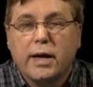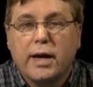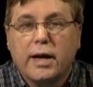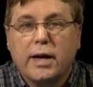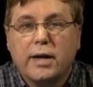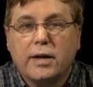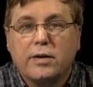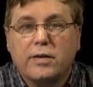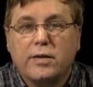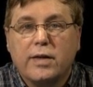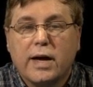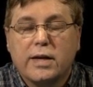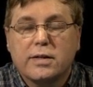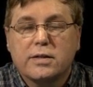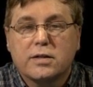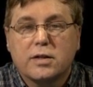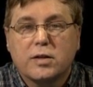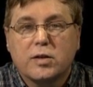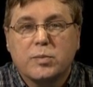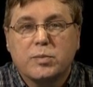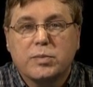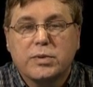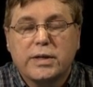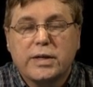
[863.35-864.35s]
And that's
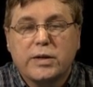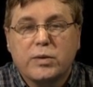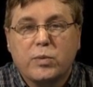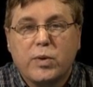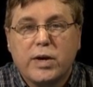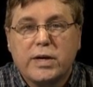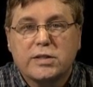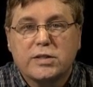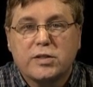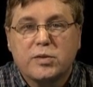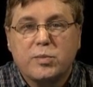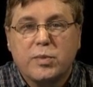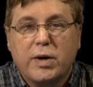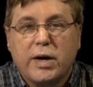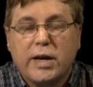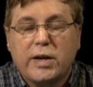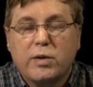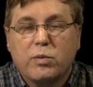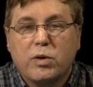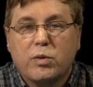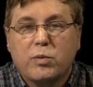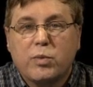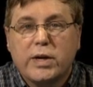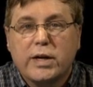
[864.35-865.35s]
a complete waste of
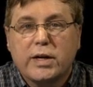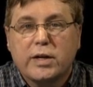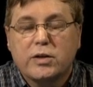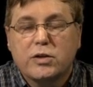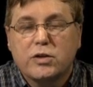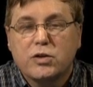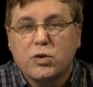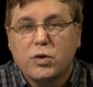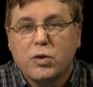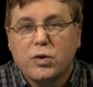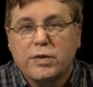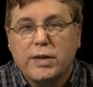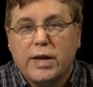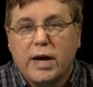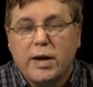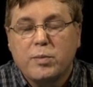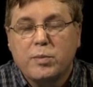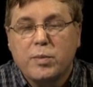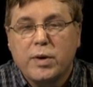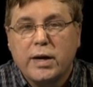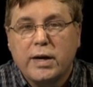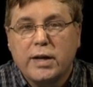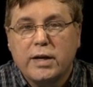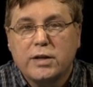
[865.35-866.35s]
money when we could turn
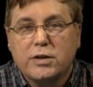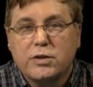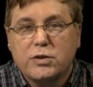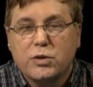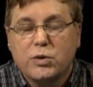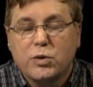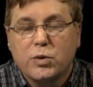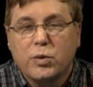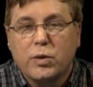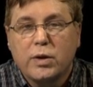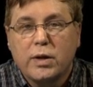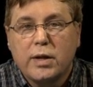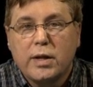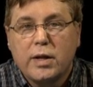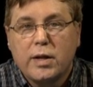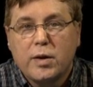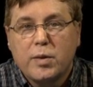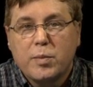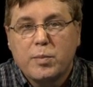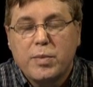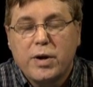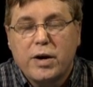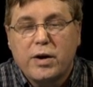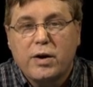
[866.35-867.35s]
that money into
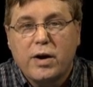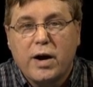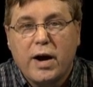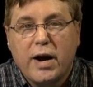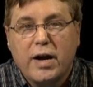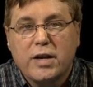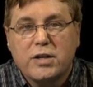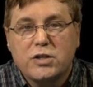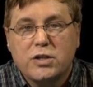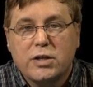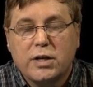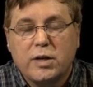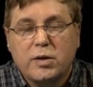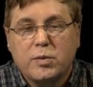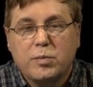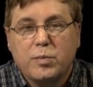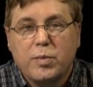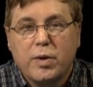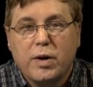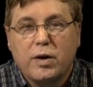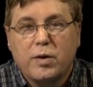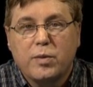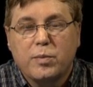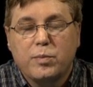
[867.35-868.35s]
better hygiene,
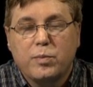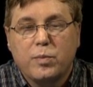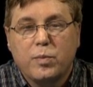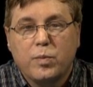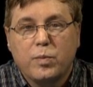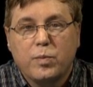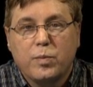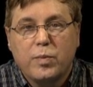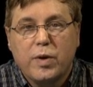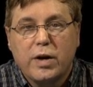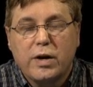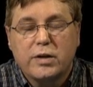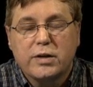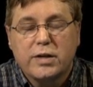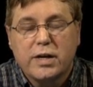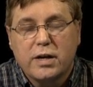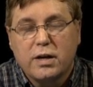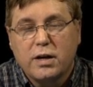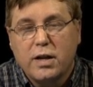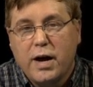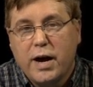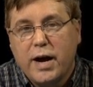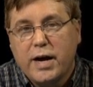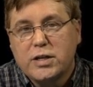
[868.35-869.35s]
better
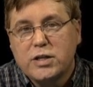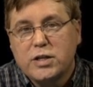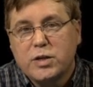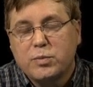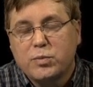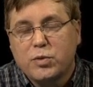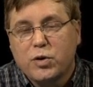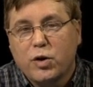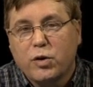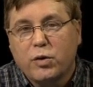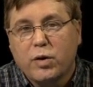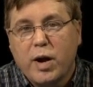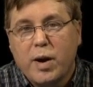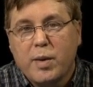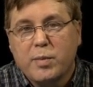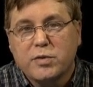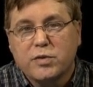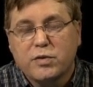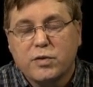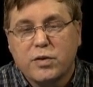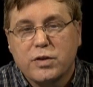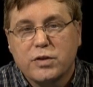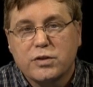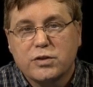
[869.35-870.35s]
dental hygiene
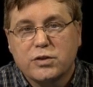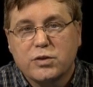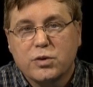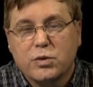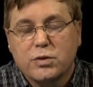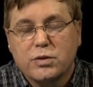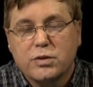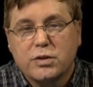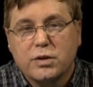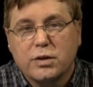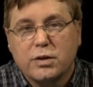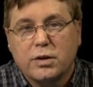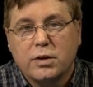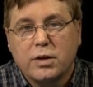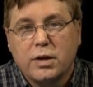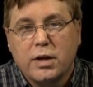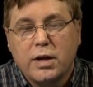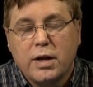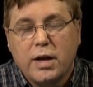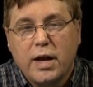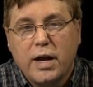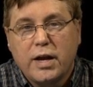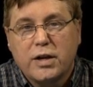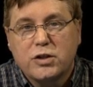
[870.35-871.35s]
programs for the students
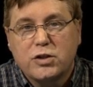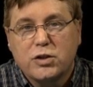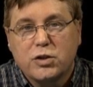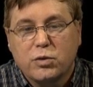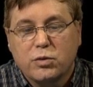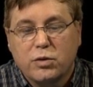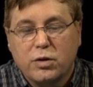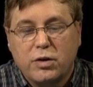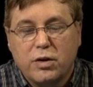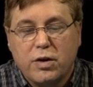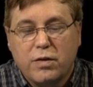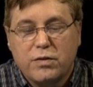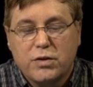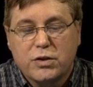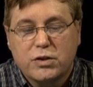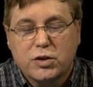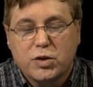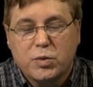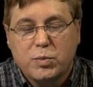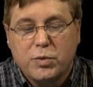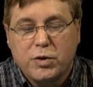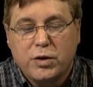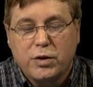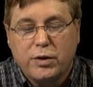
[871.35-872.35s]
and children of
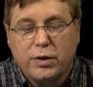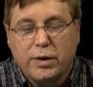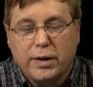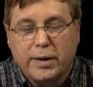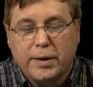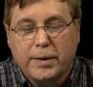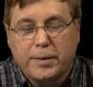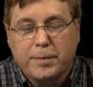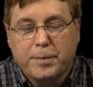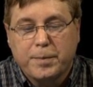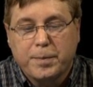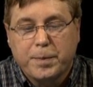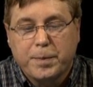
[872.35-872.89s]
this community.